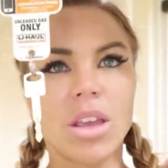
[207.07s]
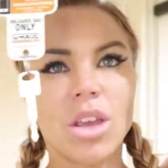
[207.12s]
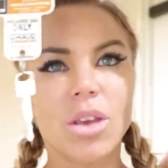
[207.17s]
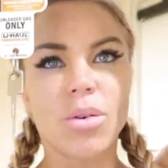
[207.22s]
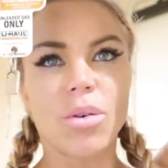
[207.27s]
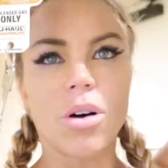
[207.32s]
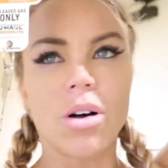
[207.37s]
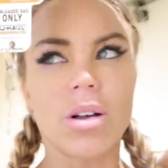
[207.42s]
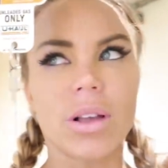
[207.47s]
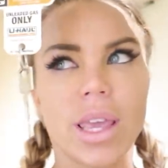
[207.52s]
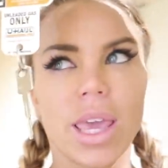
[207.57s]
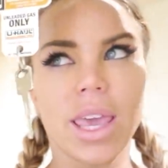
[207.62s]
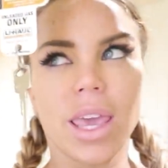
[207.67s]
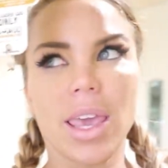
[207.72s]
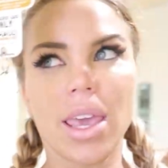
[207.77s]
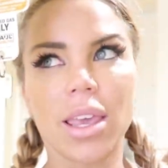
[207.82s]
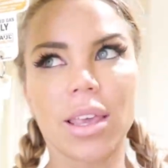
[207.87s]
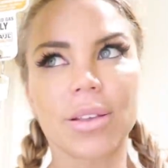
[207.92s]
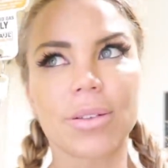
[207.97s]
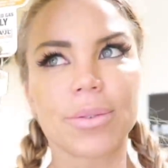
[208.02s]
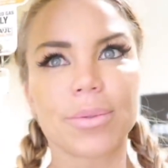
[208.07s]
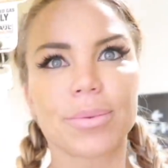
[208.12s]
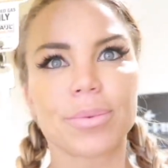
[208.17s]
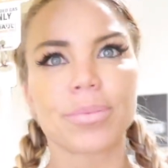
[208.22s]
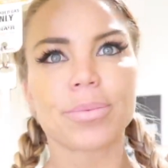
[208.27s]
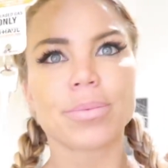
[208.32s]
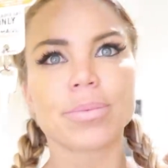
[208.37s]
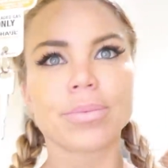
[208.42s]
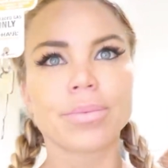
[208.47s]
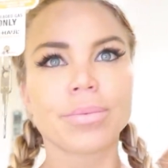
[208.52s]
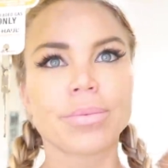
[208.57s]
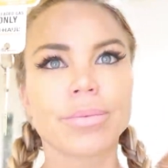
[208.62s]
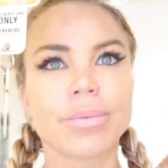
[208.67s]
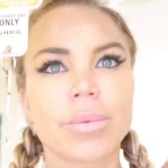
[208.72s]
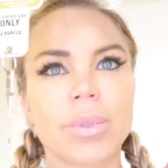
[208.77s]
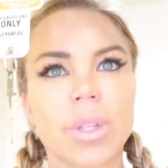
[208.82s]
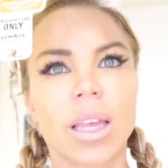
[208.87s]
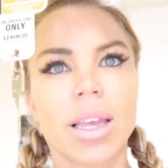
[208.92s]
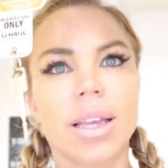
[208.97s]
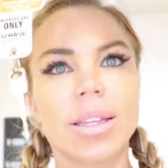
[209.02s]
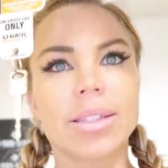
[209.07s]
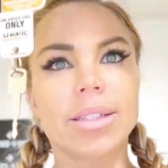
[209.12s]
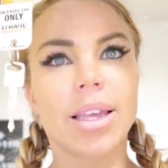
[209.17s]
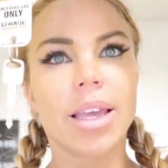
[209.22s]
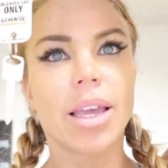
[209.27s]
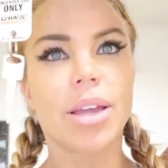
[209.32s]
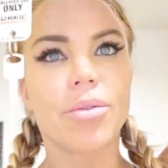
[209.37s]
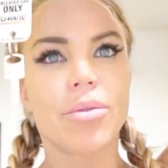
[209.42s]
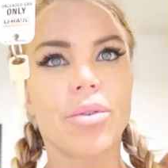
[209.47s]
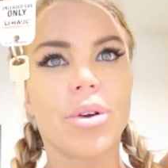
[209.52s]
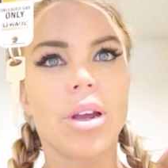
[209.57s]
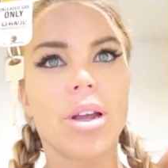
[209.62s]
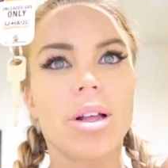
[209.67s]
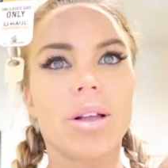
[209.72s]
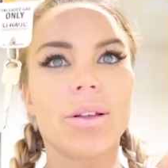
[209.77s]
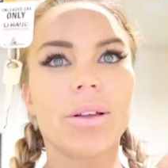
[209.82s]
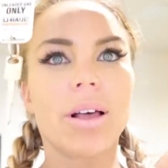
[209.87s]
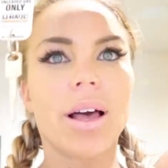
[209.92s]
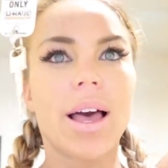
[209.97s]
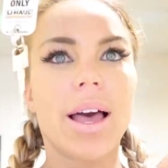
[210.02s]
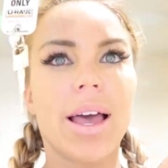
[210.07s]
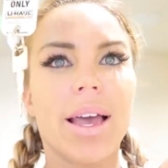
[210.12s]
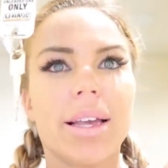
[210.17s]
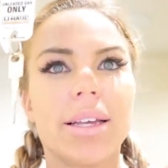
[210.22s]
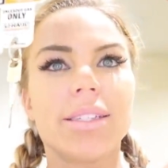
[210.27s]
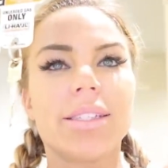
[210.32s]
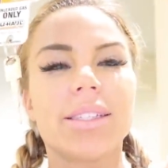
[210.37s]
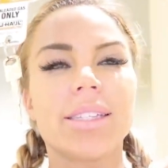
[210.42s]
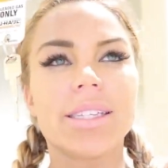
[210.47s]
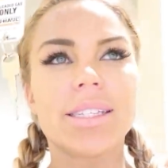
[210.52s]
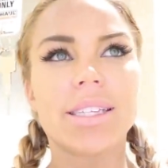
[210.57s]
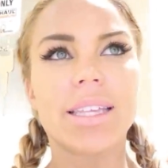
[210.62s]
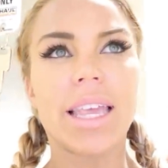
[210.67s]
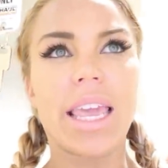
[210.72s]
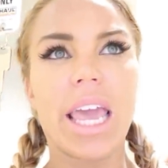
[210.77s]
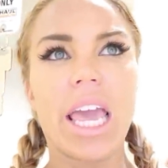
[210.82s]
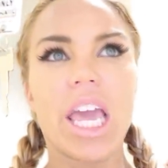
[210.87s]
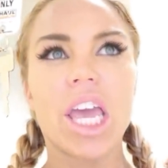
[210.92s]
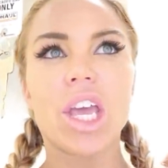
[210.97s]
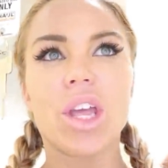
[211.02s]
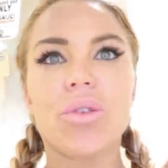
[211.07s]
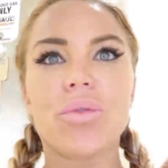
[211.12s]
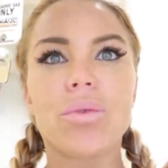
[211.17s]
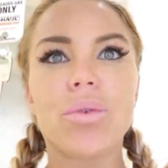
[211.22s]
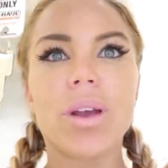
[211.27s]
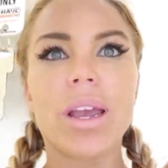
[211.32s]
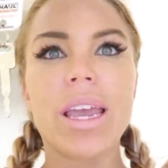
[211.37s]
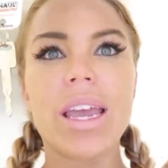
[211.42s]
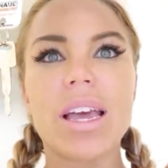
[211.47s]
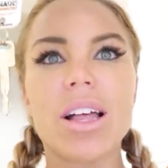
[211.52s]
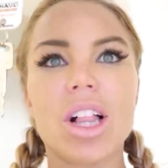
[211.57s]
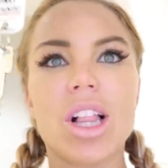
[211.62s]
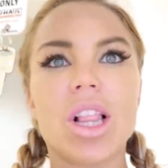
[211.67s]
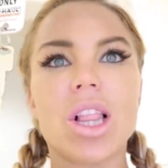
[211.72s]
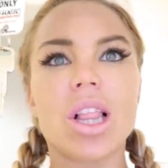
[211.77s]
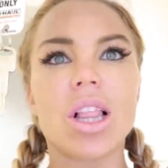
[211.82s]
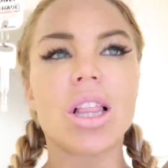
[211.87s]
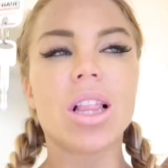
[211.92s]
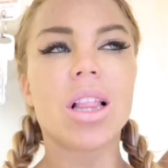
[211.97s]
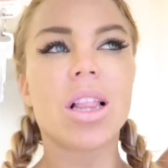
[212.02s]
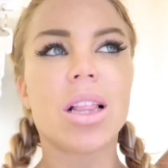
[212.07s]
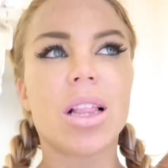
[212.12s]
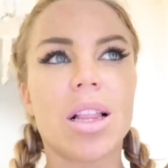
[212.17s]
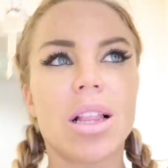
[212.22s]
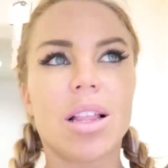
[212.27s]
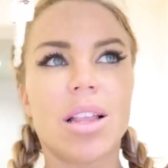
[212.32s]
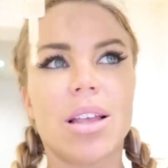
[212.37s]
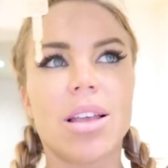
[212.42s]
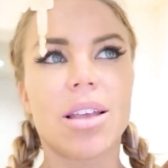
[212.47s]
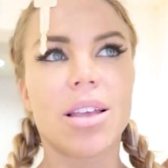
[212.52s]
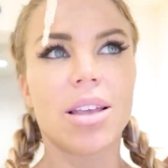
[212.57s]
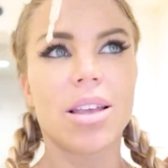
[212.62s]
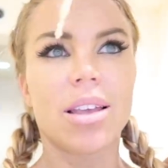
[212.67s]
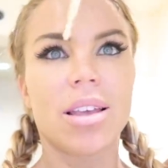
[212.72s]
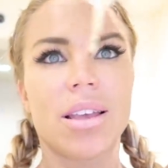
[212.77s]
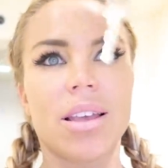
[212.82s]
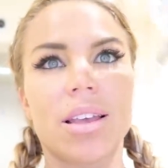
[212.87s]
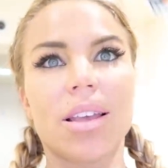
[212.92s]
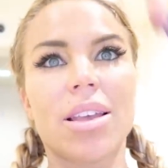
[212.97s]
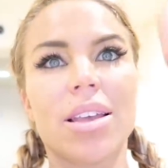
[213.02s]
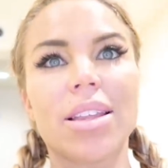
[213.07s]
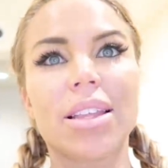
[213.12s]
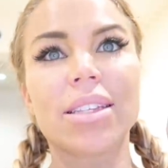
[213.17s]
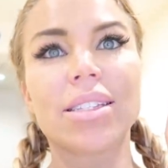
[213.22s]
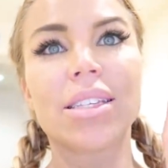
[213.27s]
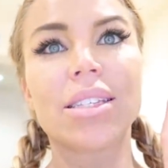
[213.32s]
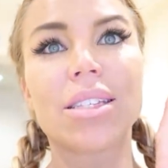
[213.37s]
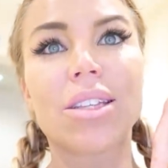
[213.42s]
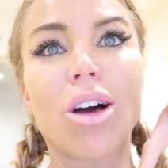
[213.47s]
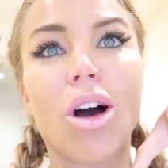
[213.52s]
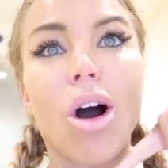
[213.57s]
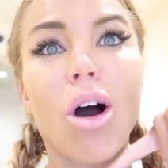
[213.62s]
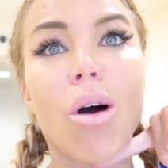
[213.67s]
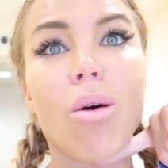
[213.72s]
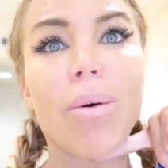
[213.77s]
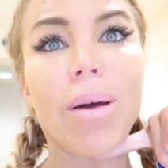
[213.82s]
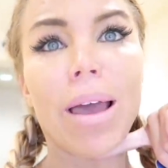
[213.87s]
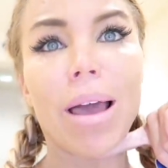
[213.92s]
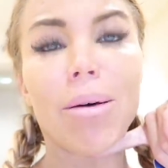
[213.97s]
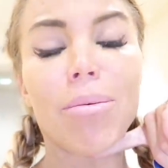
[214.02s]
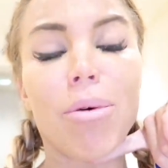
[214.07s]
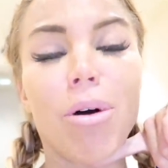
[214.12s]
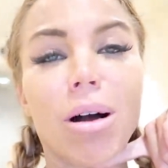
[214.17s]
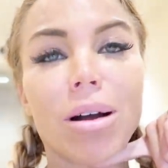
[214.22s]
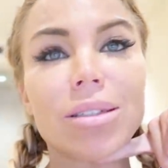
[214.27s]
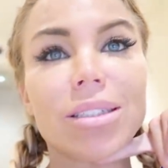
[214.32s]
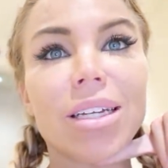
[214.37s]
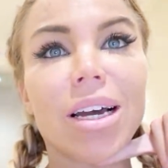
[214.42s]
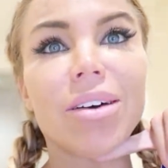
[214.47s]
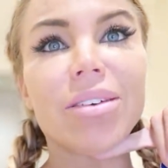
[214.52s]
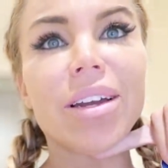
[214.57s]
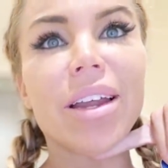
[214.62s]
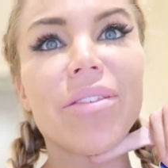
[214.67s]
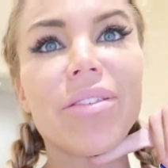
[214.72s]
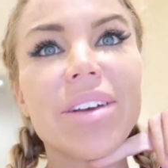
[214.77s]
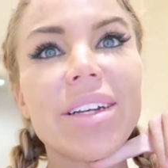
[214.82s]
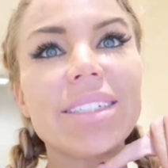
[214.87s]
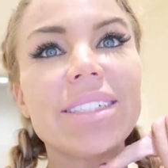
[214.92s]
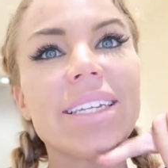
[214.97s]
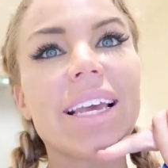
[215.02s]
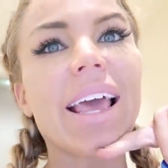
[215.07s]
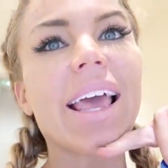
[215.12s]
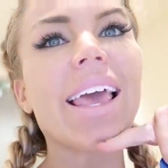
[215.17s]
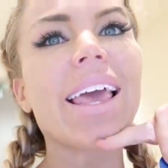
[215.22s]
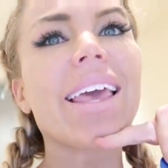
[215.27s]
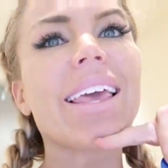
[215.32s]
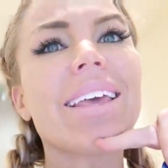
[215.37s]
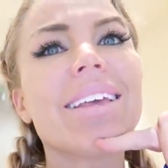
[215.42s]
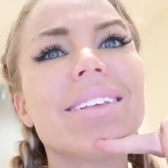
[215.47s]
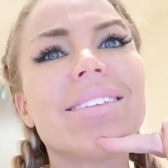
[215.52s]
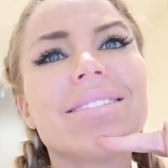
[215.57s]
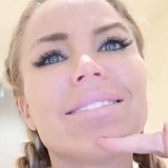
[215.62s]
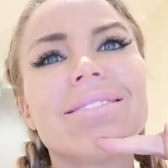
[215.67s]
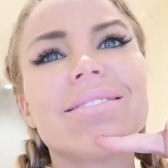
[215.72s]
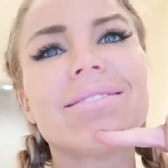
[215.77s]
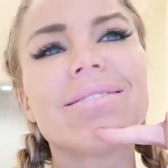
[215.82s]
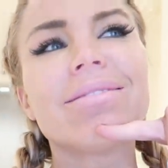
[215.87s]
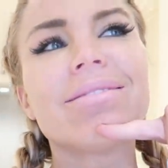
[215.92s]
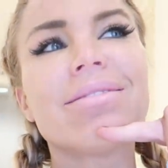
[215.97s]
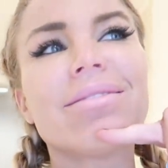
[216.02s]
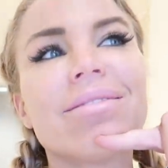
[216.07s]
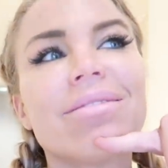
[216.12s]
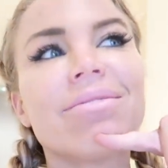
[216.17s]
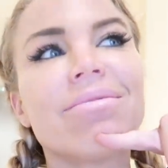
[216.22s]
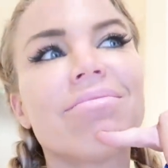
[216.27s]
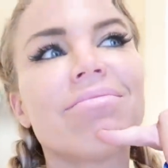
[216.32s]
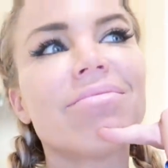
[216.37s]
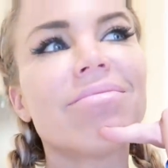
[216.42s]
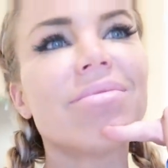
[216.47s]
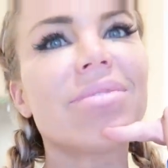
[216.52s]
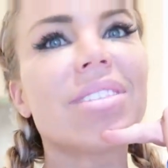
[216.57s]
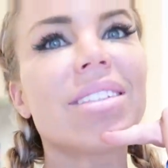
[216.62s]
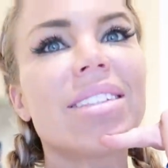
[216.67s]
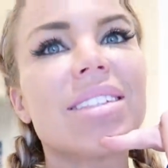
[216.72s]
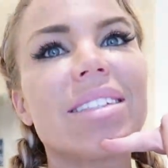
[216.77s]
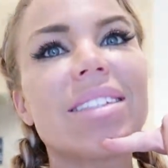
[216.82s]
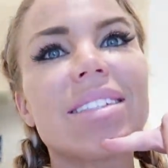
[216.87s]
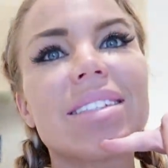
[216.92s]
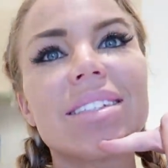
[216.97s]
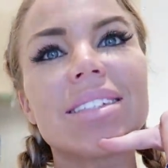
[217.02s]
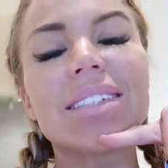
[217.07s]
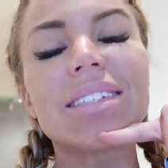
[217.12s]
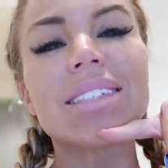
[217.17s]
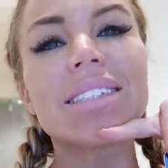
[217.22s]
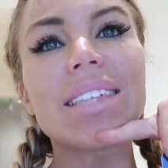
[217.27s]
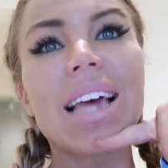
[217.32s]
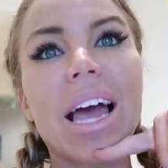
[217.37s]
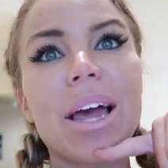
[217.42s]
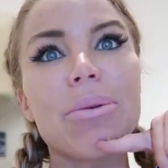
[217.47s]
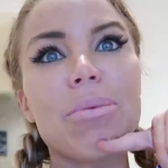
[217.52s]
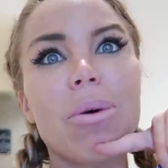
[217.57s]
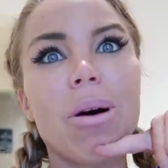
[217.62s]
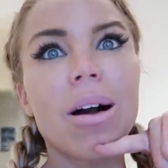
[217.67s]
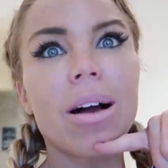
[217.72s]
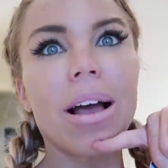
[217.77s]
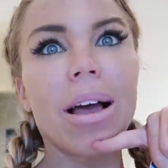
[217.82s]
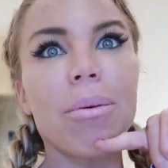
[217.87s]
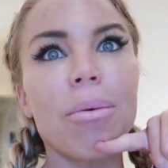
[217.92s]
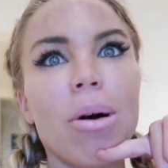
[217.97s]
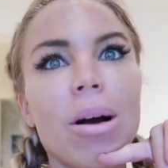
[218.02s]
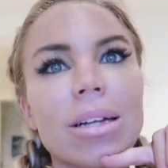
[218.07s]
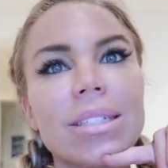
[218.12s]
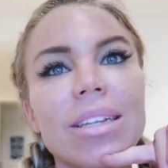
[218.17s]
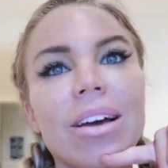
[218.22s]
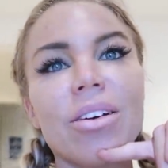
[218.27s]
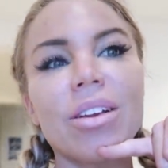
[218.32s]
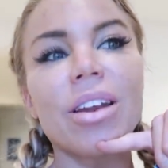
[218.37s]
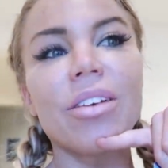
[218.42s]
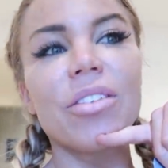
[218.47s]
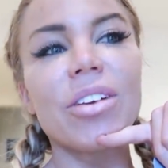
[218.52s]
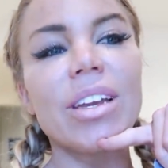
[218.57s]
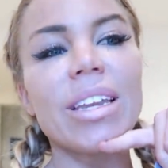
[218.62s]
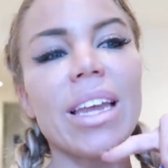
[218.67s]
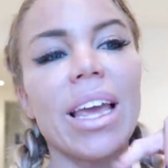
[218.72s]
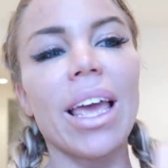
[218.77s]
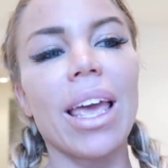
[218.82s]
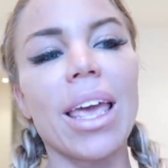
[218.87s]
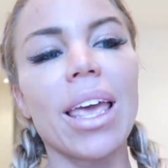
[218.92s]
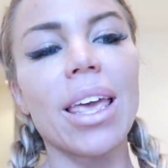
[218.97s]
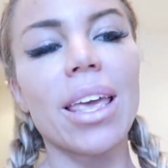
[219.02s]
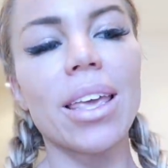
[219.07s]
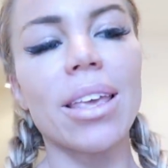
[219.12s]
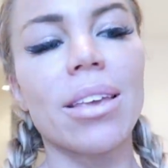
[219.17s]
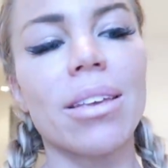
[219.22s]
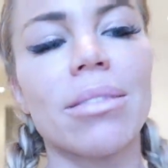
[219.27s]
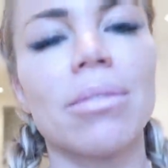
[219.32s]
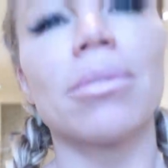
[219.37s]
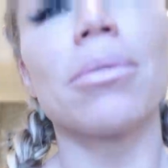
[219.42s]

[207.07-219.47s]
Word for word: U-Haul key. It's getting real, guys. It's getting real. This is the hallway I walk down every day. This is the sidewalk I walk down every day.